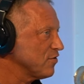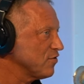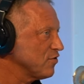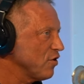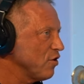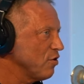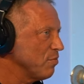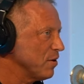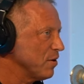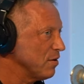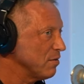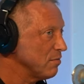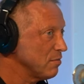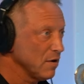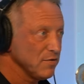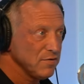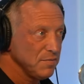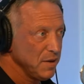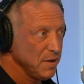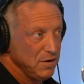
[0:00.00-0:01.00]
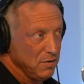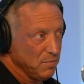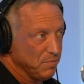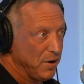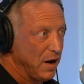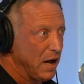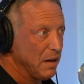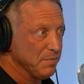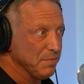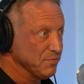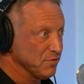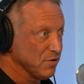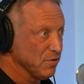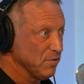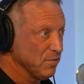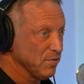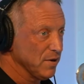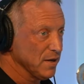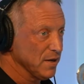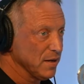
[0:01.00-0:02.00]
sober doesn't mean your problems
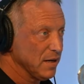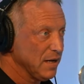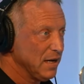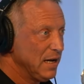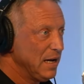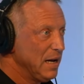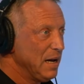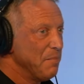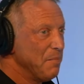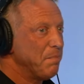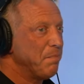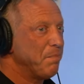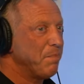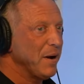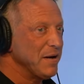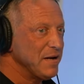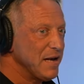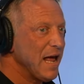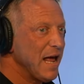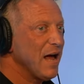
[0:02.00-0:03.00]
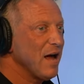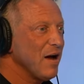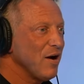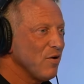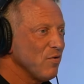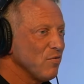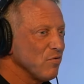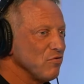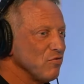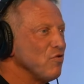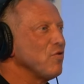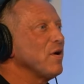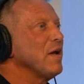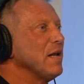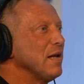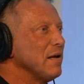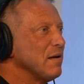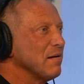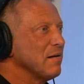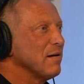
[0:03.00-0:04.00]
go away. No. But now you
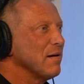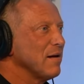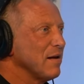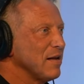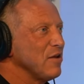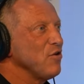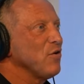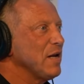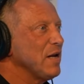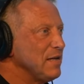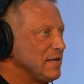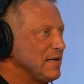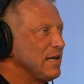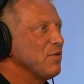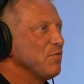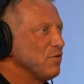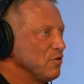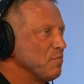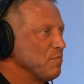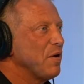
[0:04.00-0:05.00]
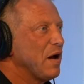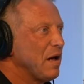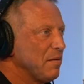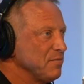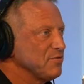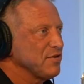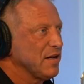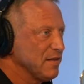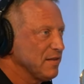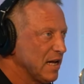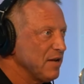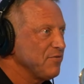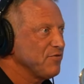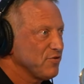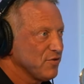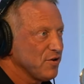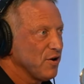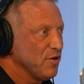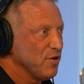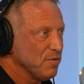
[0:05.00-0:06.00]
can you can deal with your problems on
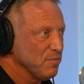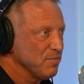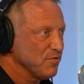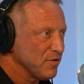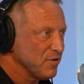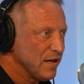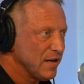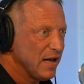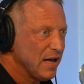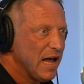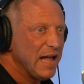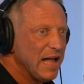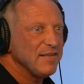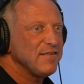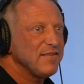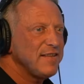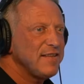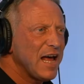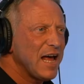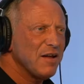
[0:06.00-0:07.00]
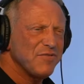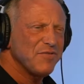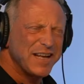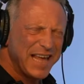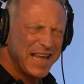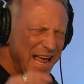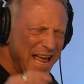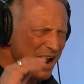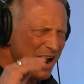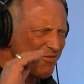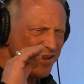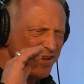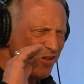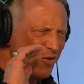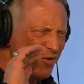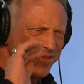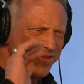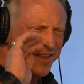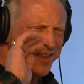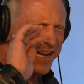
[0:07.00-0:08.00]
life's terms. Right. Instead of like every
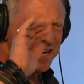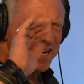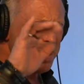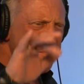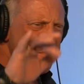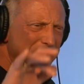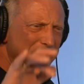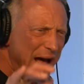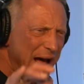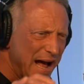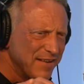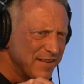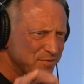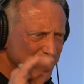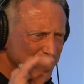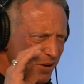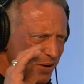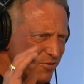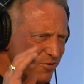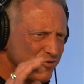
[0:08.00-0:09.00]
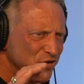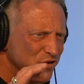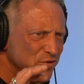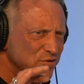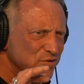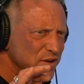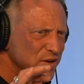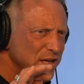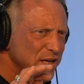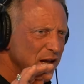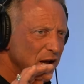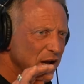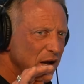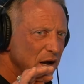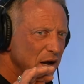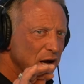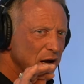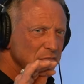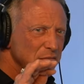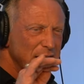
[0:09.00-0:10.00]
little thing in the past when I was using,
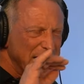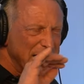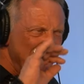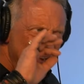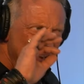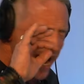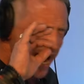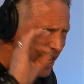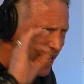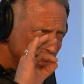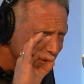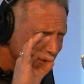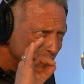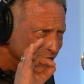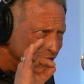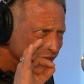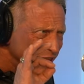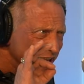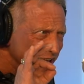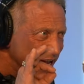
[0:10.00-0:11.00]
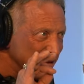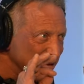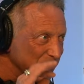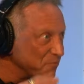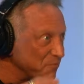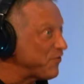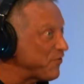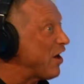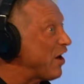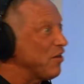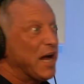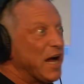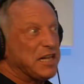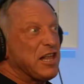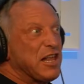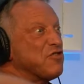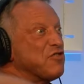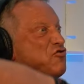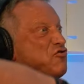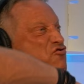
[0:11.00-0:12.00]
like any little thing felt
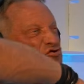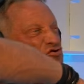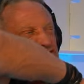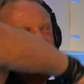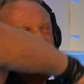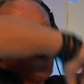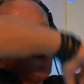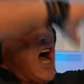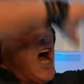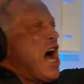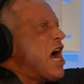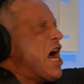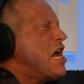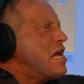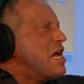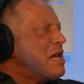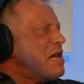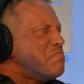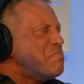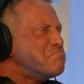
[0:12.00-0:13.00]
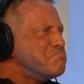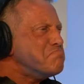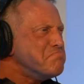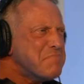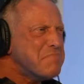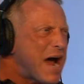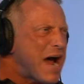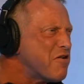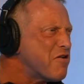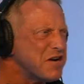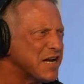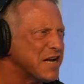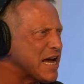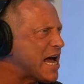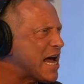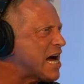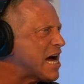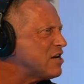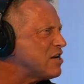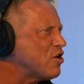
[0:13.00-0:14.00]
like this giant exactly. mountain
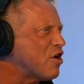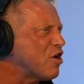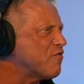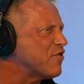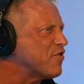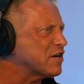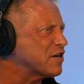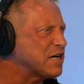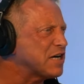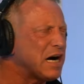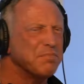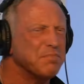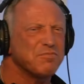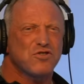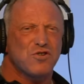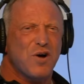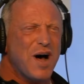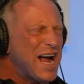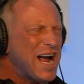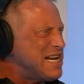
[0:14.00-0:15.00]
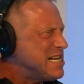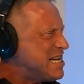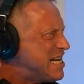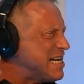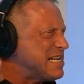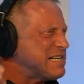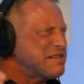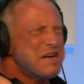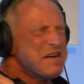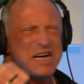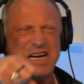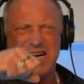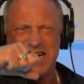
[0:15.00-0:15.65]
I had to overcome. Right. So I need